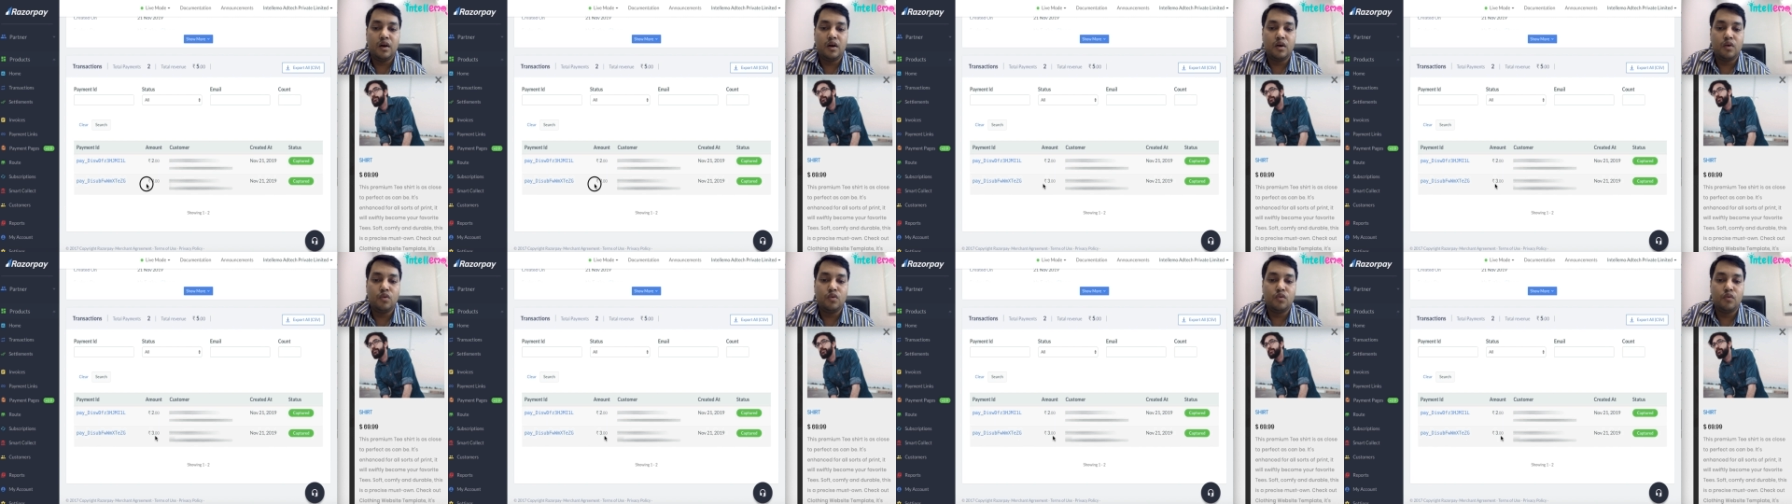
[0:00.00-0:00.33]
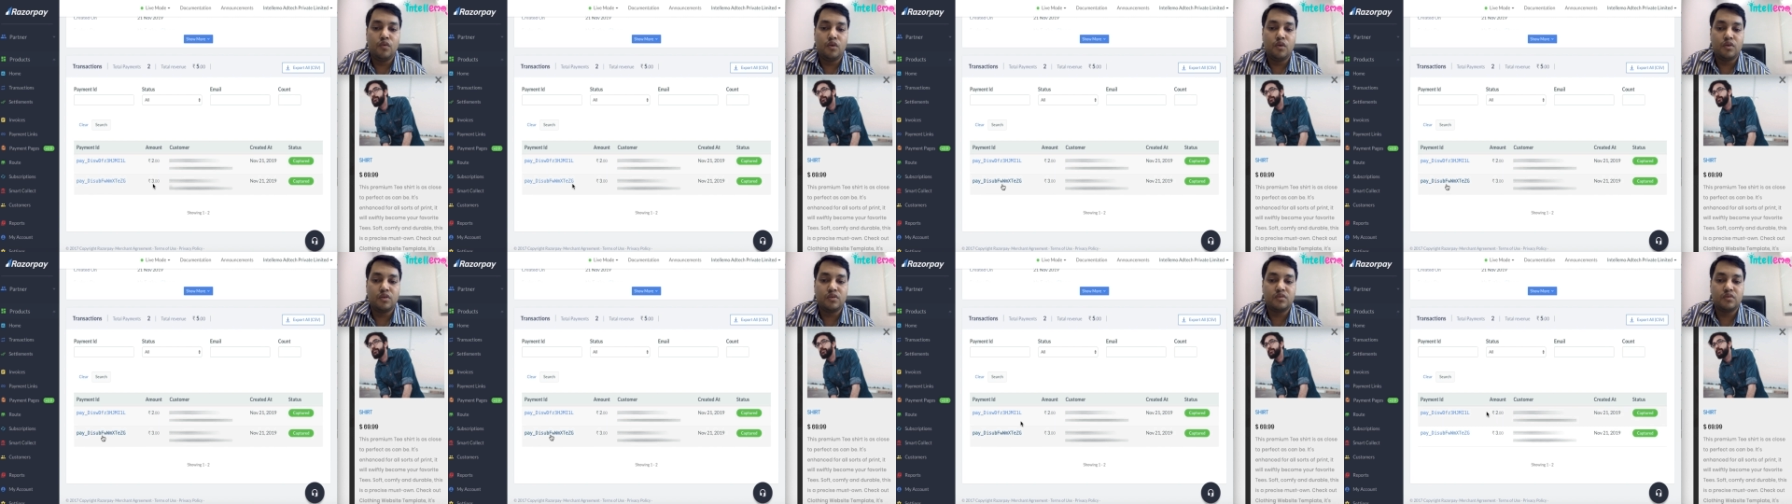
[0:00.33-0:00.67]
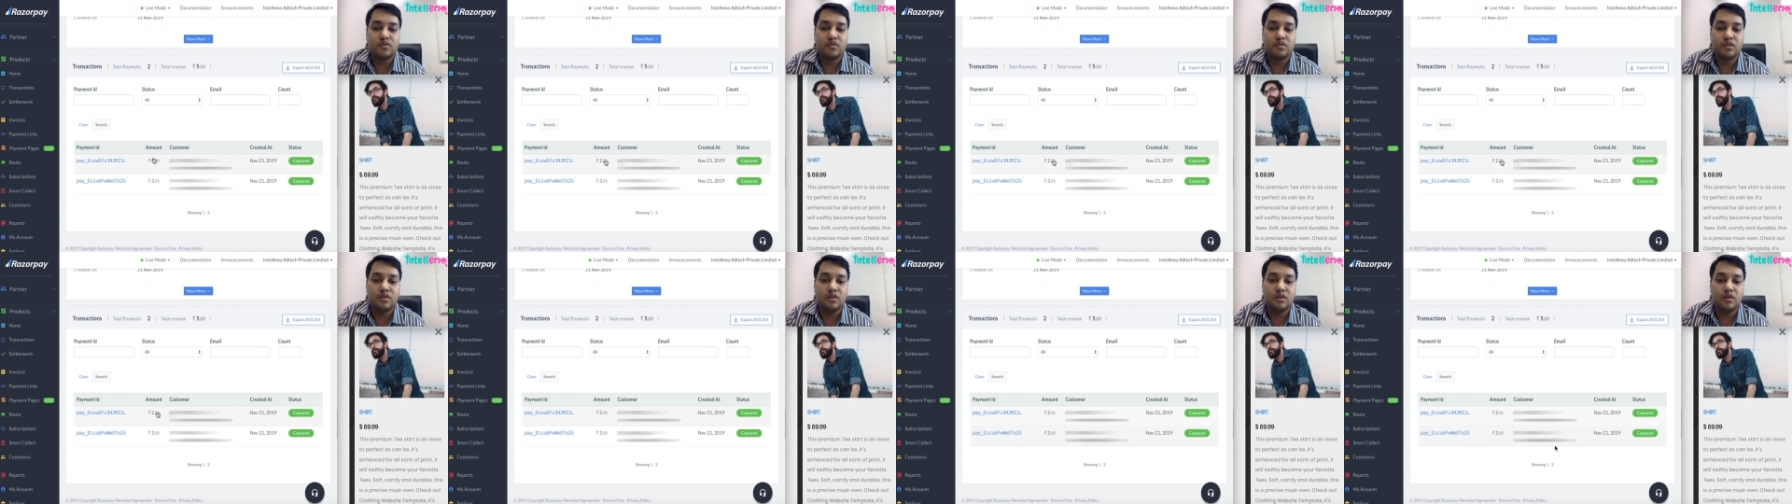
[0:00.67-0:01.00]
who
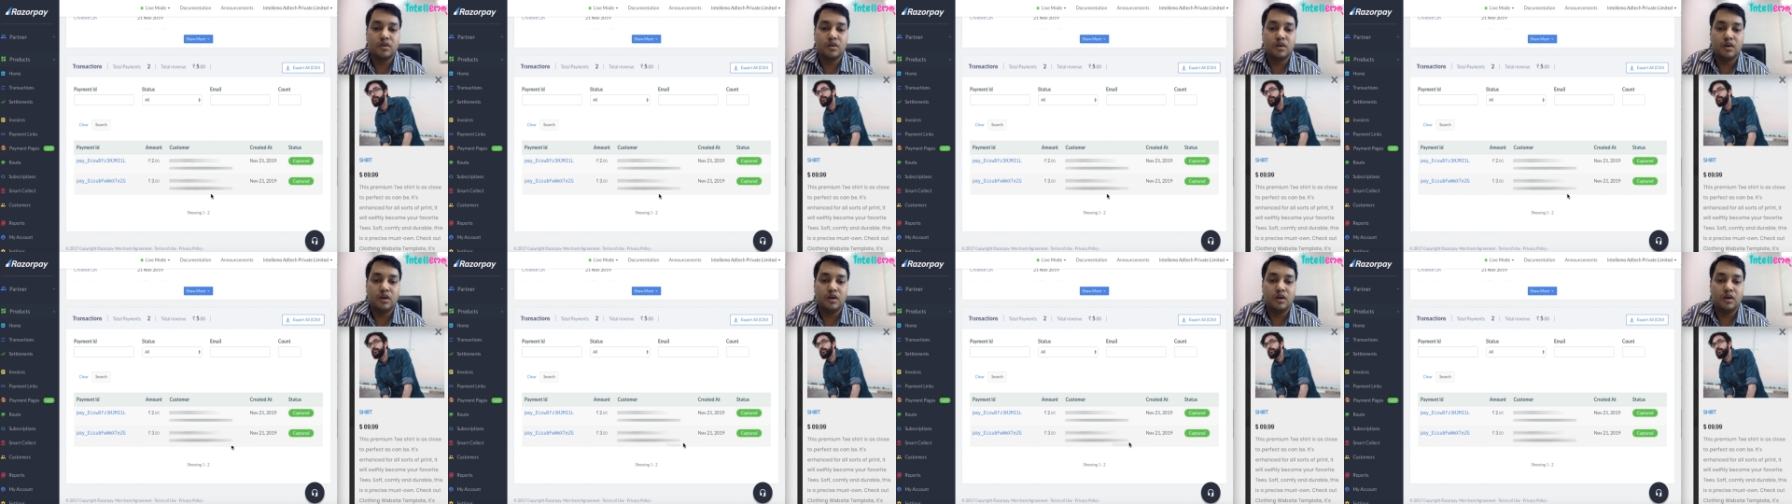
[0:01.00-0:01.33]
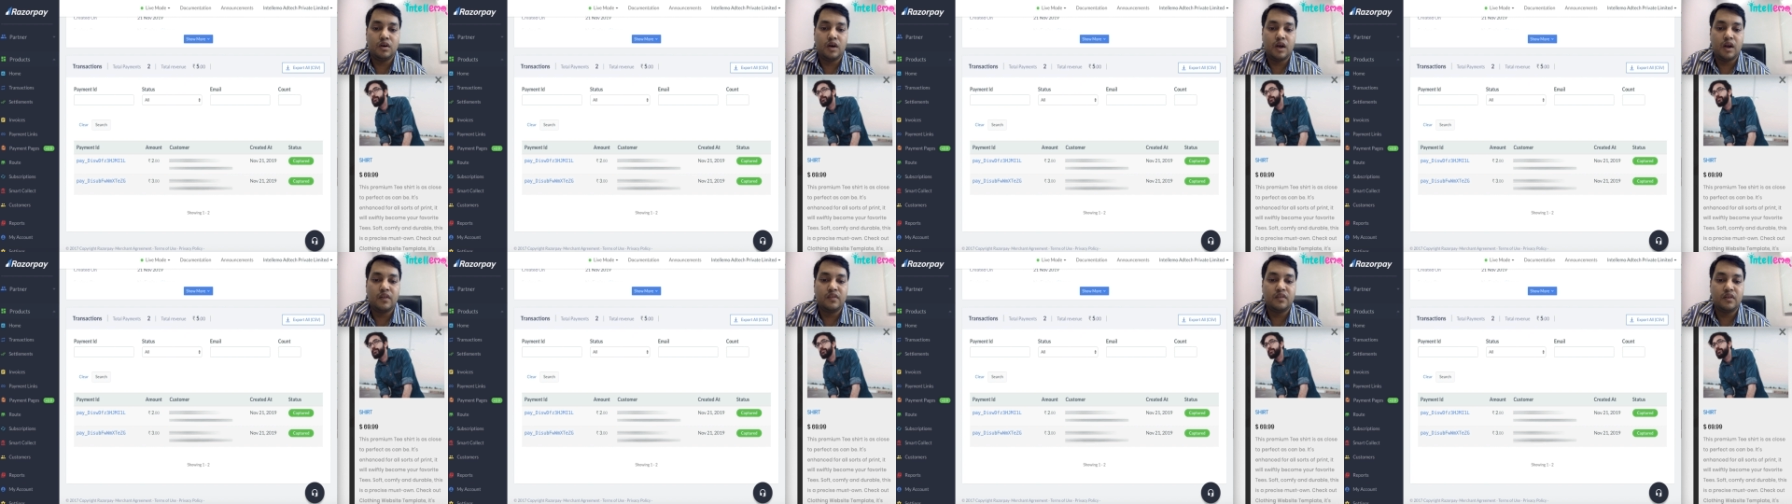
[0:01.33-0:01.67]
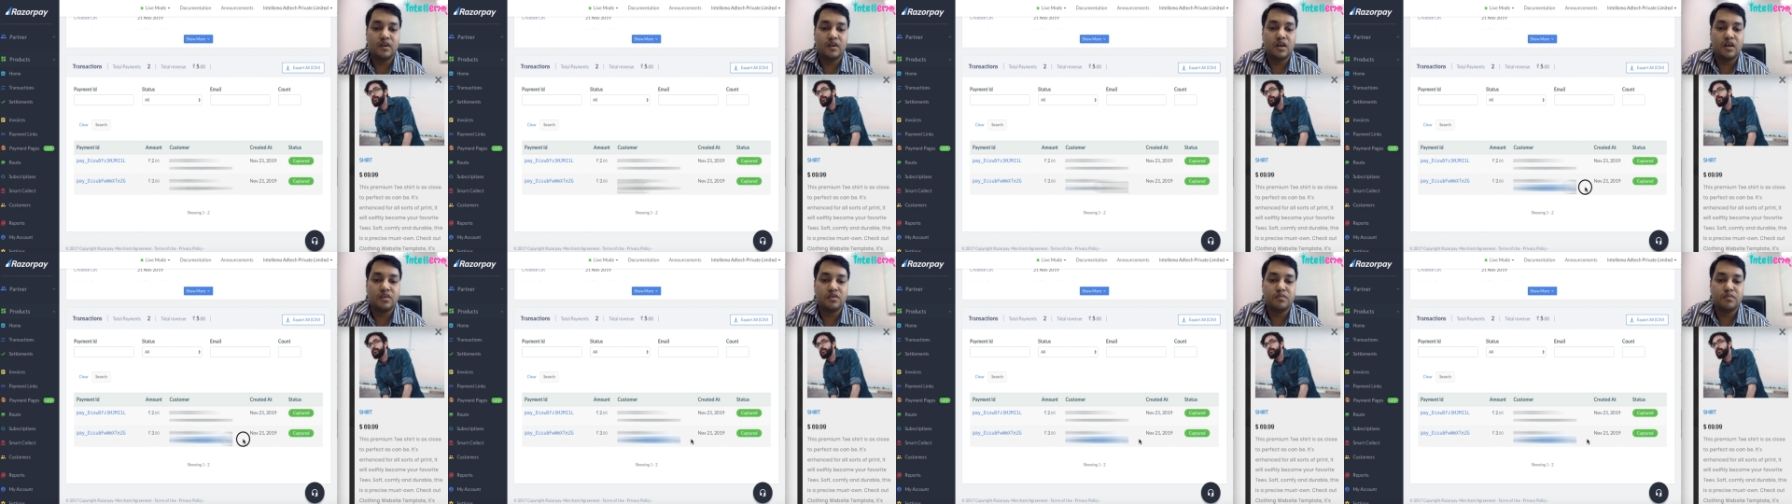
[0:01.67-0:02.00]
was another
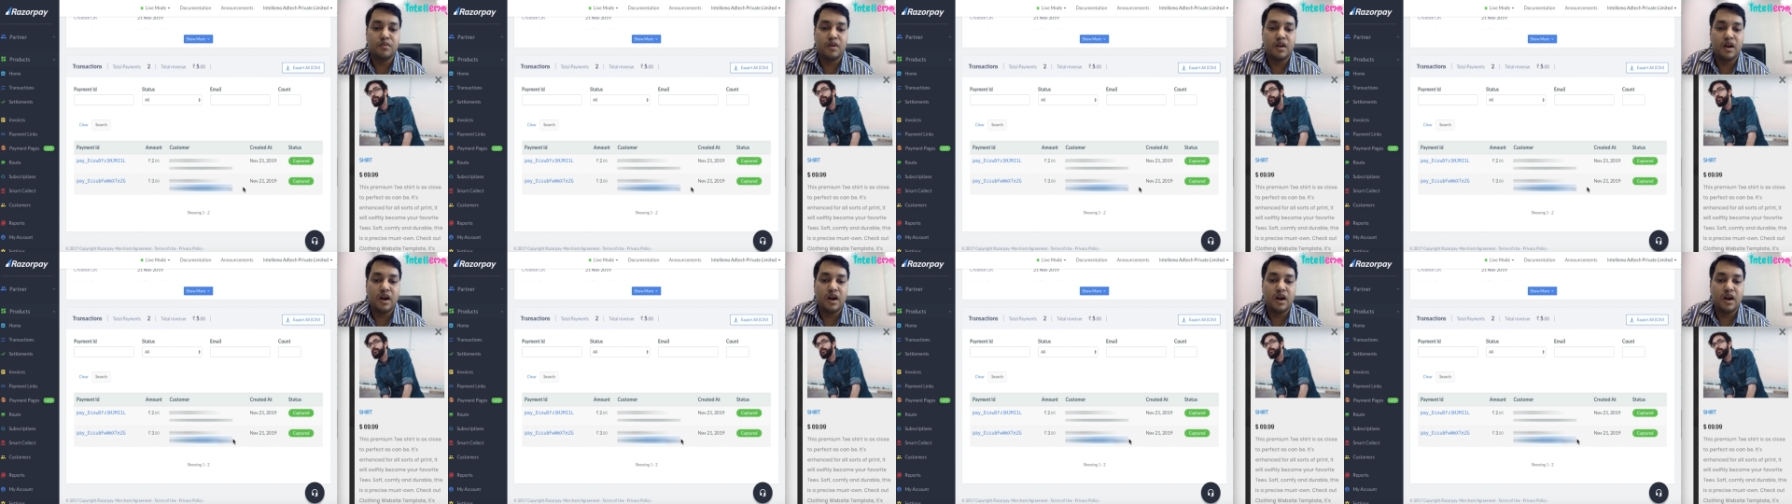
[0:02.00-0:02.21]
customer